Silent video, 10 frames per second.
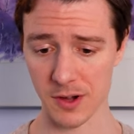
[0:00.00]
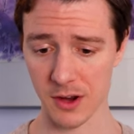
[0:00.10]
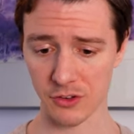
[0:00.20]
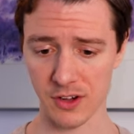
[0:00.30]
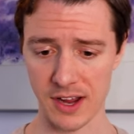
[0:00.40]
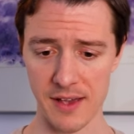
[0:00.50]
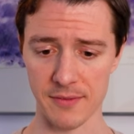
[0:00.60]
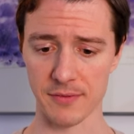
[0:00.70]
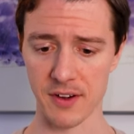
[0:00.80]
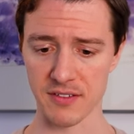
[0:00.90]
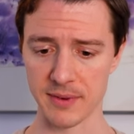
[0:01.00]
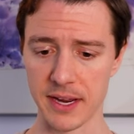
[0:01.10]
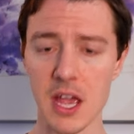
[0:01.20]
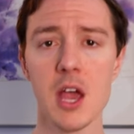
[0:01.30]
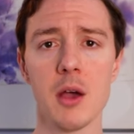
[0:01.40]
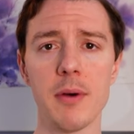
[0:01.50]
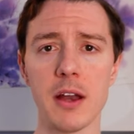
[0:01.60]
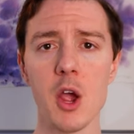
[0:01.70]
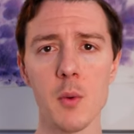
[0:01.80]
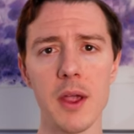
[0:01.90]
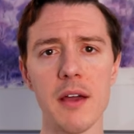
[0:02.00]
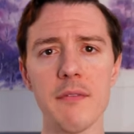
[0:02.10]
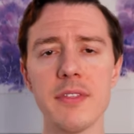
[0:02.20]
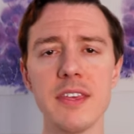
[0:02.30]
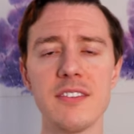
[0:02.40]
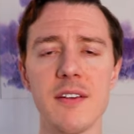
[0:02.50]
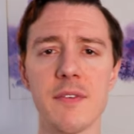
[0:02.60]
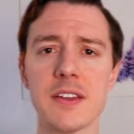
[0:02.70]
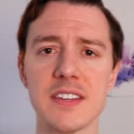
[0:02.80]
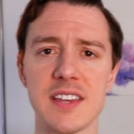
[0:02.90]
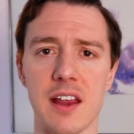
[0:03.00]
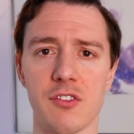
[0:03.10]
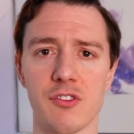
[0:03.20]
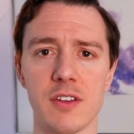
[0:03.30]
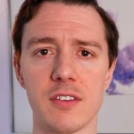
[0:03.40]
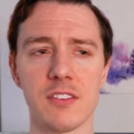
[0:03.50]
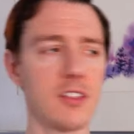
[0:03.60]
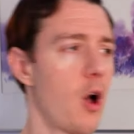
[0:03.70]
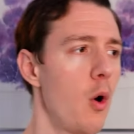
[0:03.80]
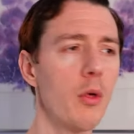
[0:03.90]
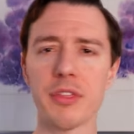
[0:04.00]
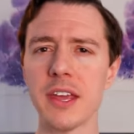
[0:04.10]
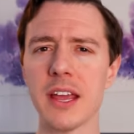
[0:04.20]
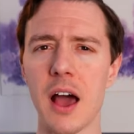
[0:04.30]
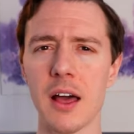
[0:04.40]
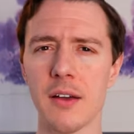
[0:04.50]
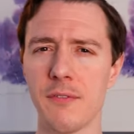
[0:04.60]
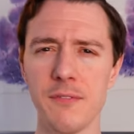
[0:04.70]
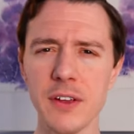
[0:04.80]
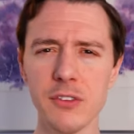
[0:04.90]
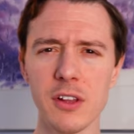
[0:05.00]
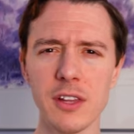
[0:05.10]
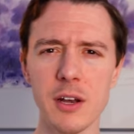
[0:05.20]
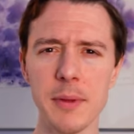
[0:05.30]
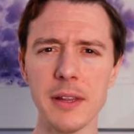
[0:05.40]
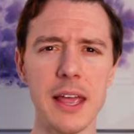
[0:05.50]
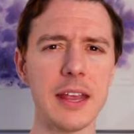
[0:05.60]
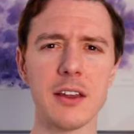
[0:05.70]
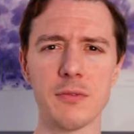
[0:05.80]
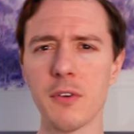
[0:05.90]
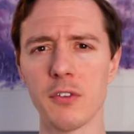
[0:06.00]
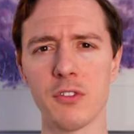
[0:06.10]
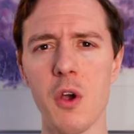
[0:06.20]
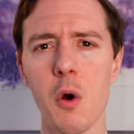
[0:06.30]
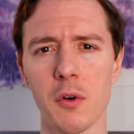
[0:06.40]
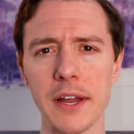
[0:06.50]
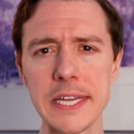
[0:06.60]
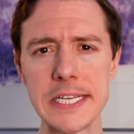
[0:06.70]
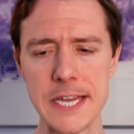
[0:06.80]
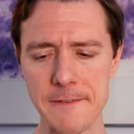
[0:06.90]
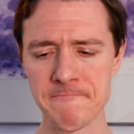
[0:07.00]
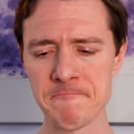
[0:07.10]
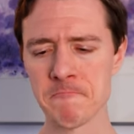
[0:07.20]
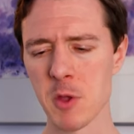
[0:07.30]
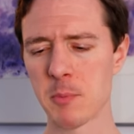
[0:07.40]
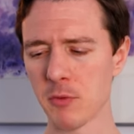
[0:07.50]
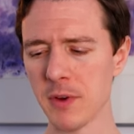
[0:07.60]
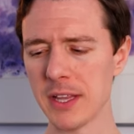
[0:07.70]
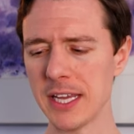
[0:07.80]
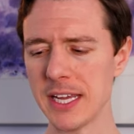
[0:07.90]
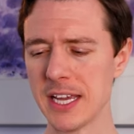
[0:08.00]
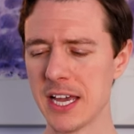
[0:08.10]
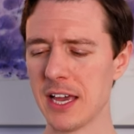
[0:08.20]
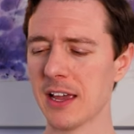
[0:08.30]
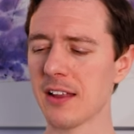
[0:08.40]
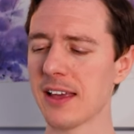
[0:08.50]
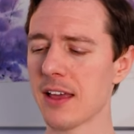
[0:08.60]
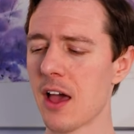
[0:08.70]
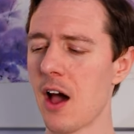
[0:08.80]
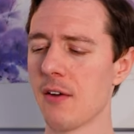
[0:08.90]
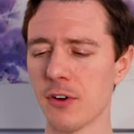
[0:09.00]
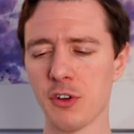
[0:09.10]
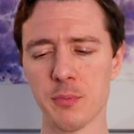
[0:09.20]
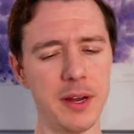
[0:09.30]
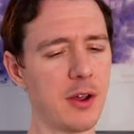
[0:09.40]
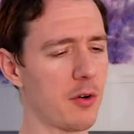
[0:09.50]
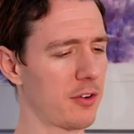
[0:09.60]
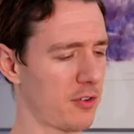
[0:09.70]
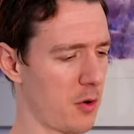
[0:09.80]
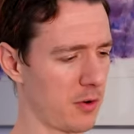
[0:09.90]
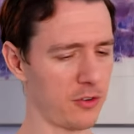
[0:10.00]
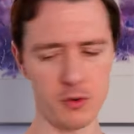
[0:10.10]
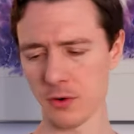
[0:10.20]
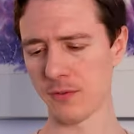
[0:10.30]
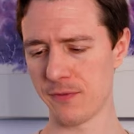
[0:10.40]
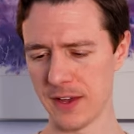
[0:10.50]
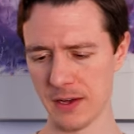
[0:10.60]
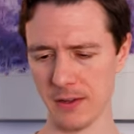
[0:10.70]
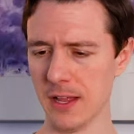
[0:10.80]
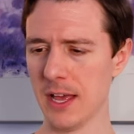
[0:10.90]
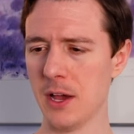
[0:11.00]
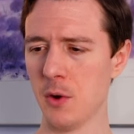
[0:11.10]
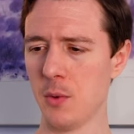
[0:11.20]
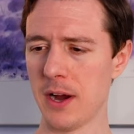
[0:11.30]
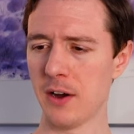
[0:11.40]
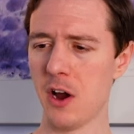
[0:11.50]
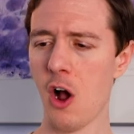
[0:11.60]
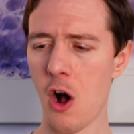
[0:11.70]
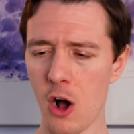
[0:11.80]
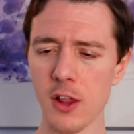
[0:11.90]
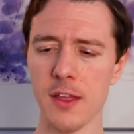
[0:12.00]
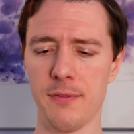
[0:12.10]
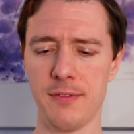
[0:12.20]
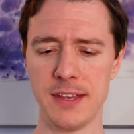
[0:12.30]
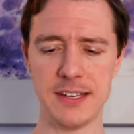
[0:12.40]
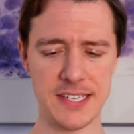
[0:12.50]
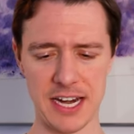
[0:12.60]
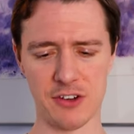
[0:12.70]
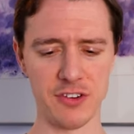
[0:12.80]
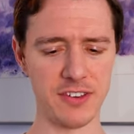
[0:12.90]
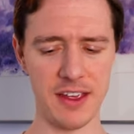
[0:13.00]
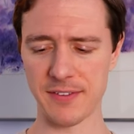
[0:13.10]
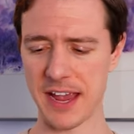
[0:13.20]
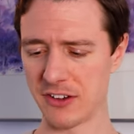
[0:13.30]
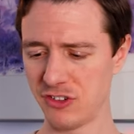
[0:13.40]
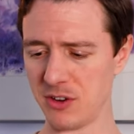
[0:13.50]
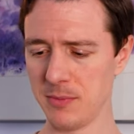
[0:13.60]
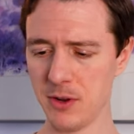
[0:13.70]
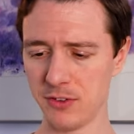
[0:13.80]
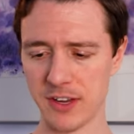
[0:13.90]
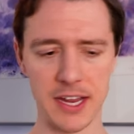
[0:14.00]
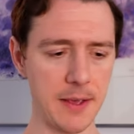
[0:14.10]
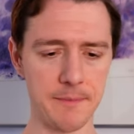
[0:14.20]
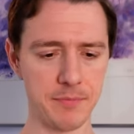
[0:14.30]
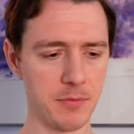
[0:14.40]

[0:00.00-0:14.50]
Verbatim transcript: reduction I have in front of me. But we have these different sections. The whole thing feels a little bit like it's verse chorus, but really kind of like a verse pre-chorus chorus sort of feel, where all of these sections have catchy music,